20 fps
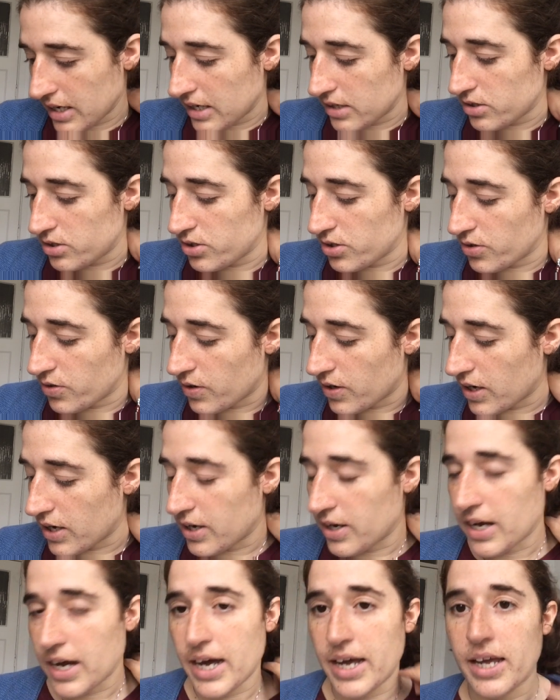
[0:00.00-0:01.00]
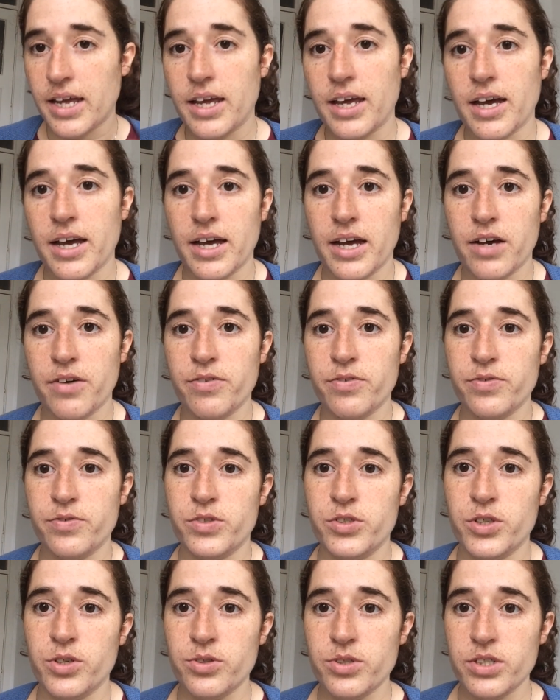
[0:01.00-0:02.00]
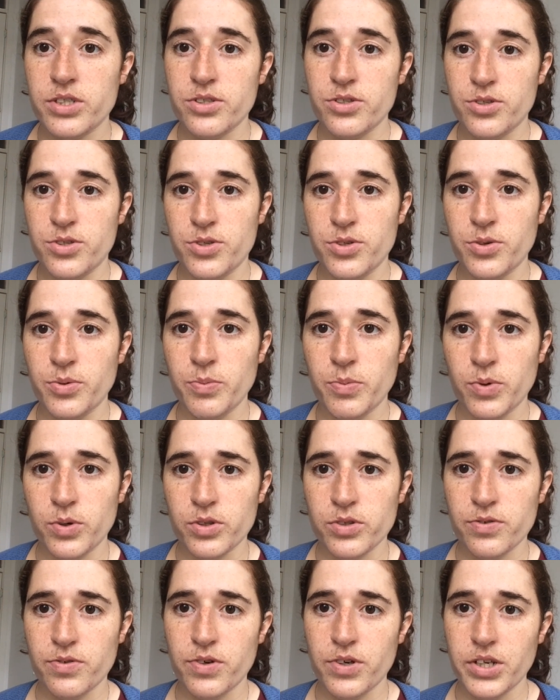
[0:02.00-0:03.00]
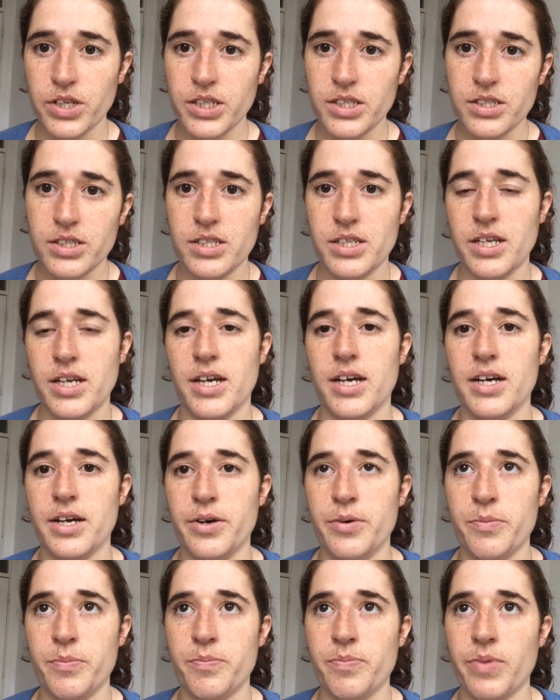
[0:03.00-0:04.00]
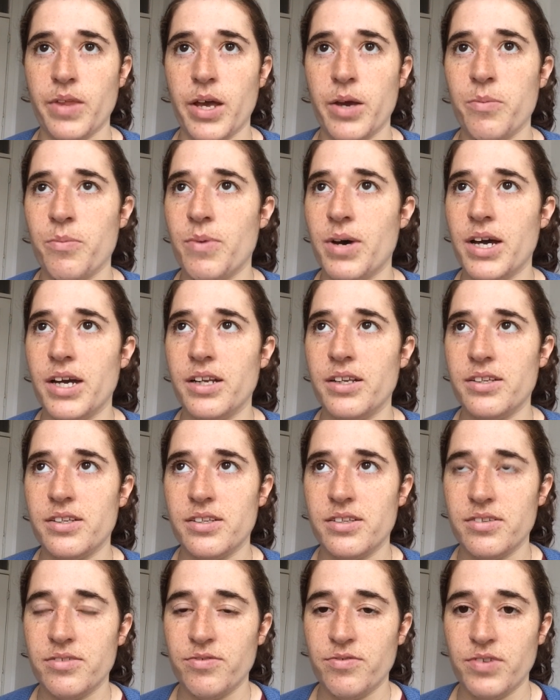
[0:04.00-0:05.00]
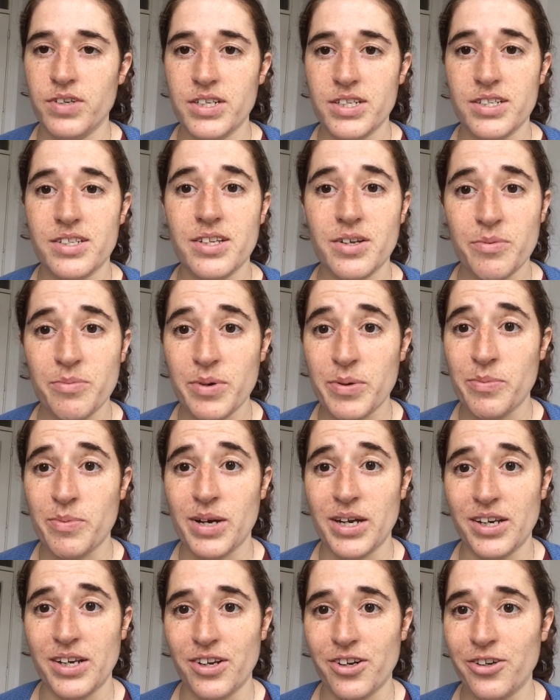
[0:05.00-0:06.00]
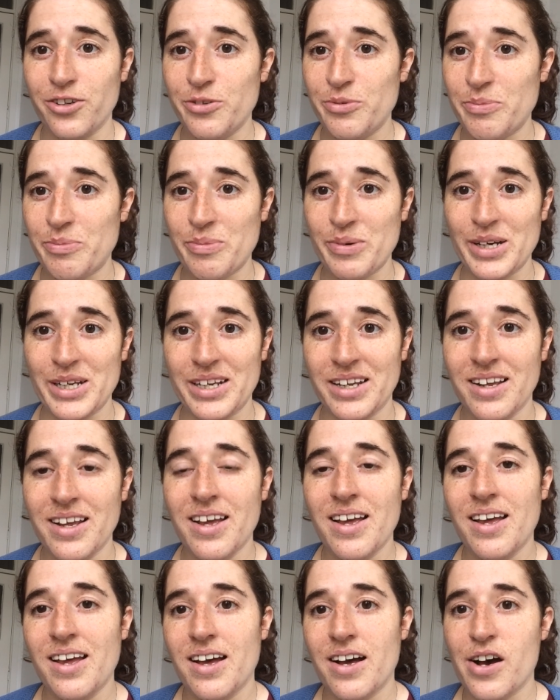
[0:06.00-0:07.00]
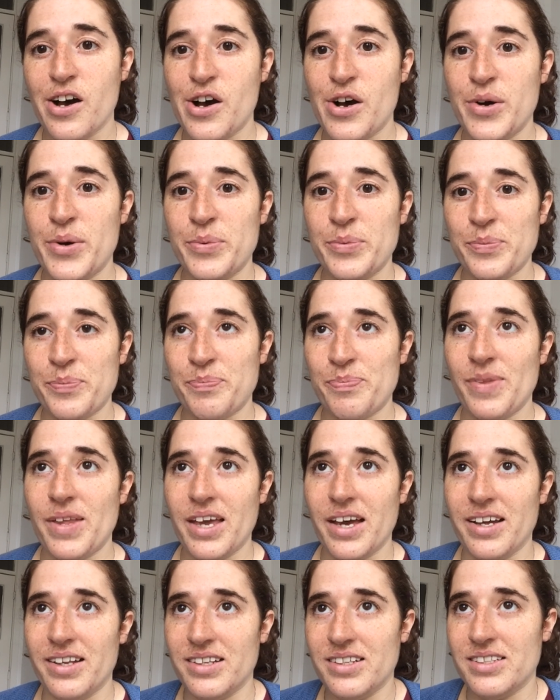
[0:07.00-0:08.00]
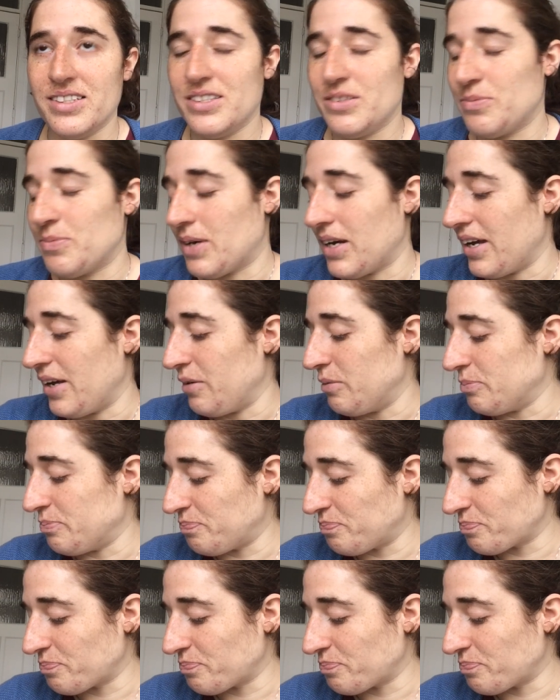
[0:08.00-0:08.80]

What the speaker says: So I have chosen 2 books for this. I might finish them, I might not, but yeah, this is my